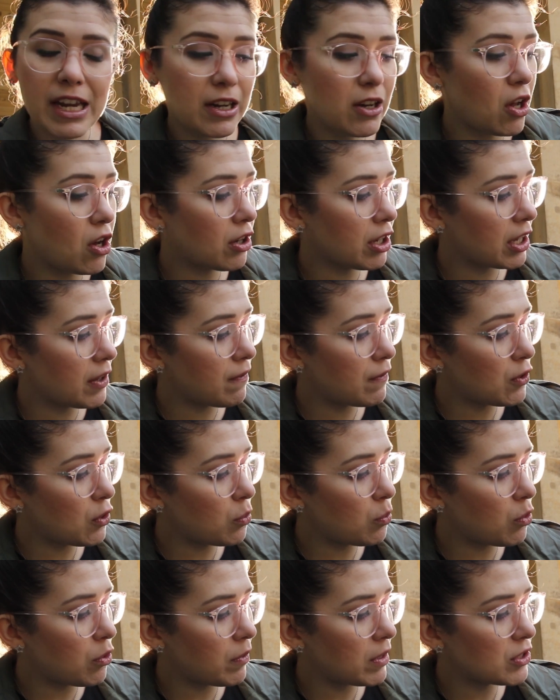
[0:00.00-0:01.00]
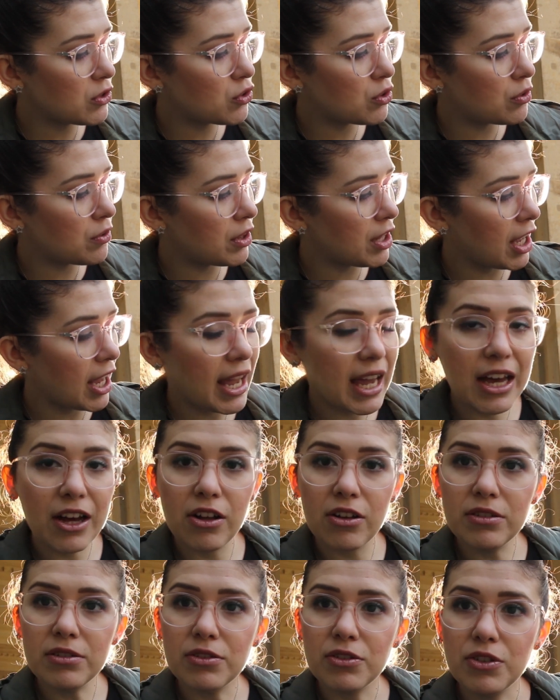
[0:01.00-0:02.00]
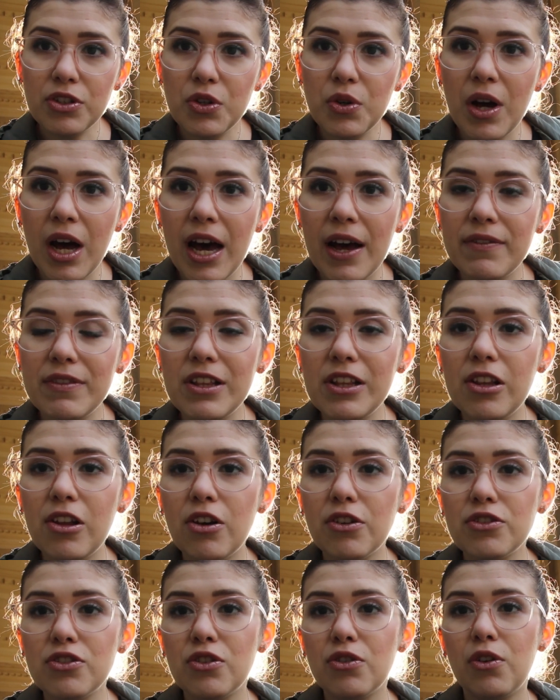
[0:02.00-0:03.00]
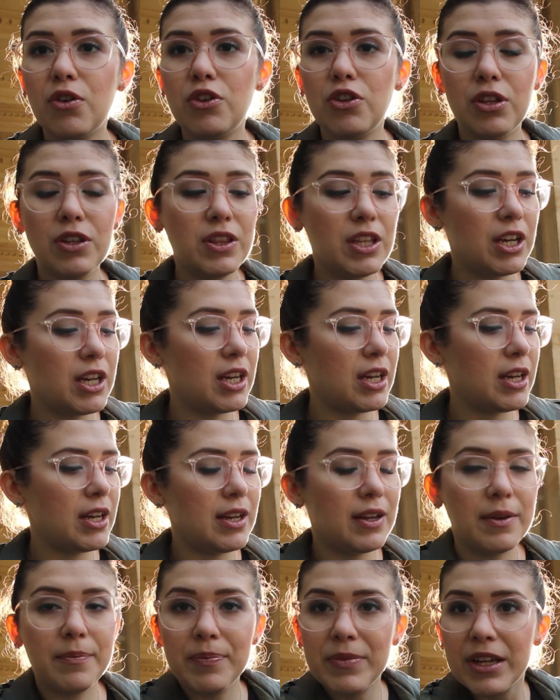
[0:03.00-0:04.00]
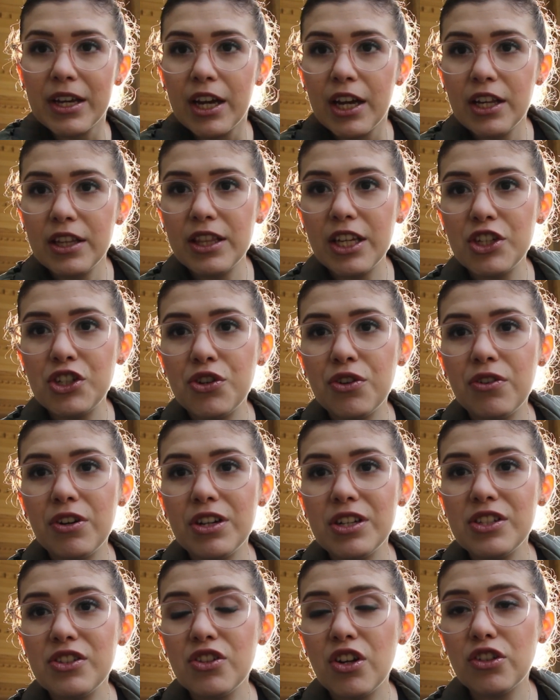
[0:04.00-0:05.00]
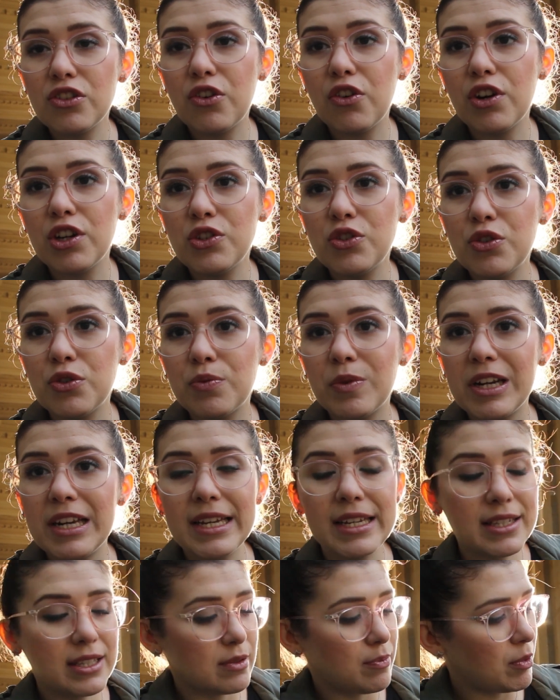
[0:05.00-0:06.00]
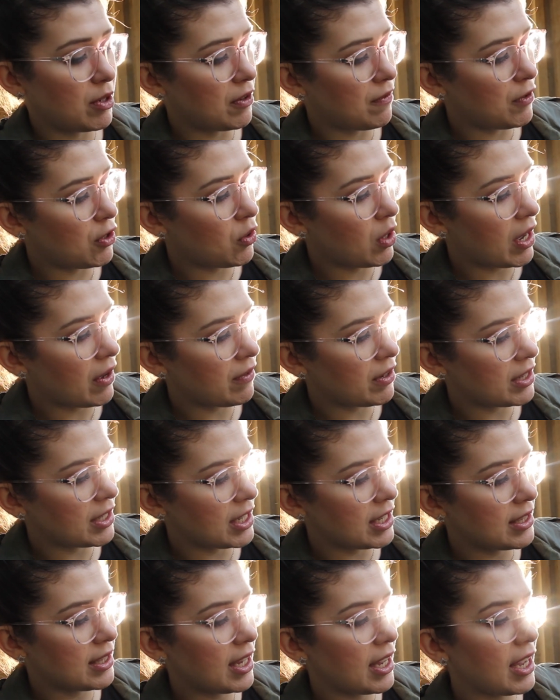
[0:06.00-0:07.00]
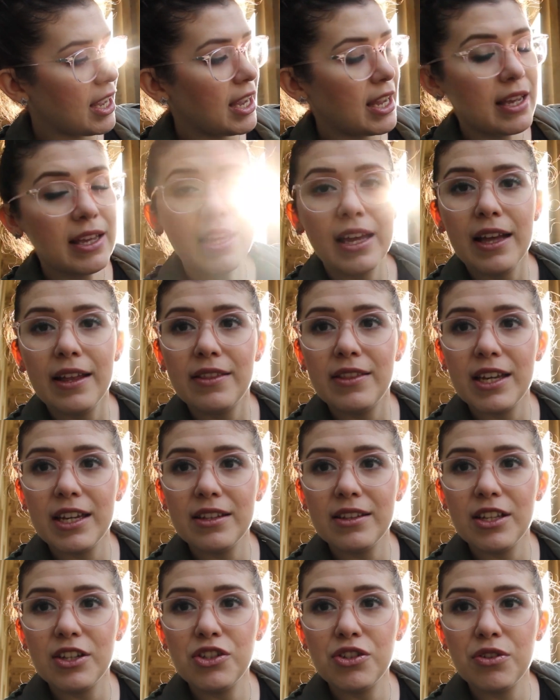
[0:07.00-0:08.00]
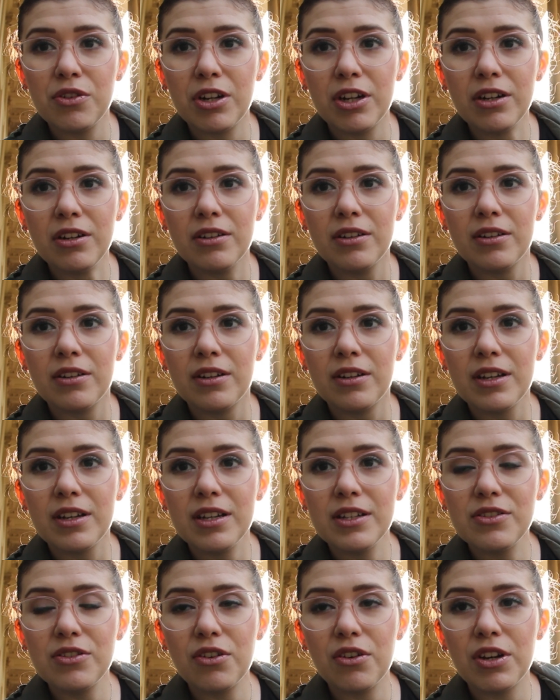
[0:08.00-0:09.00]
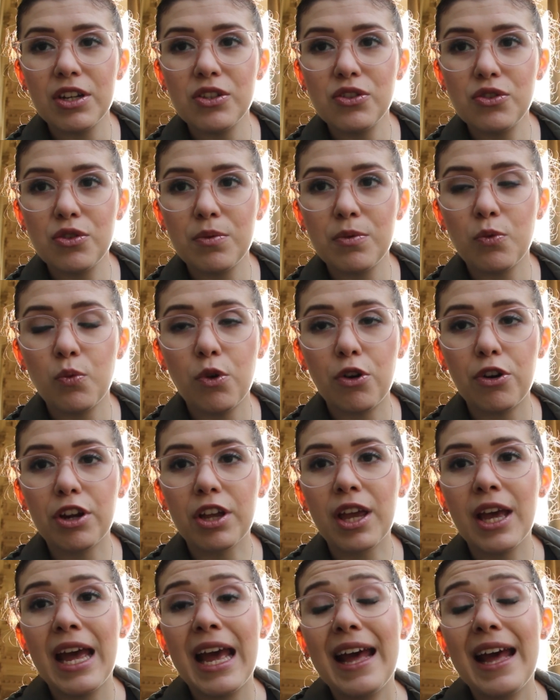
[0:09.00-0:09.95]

a lock. If you move it to the L, you have the lock, so the shooter is not going to release. But if you have it in the A, then the shooter is going to work.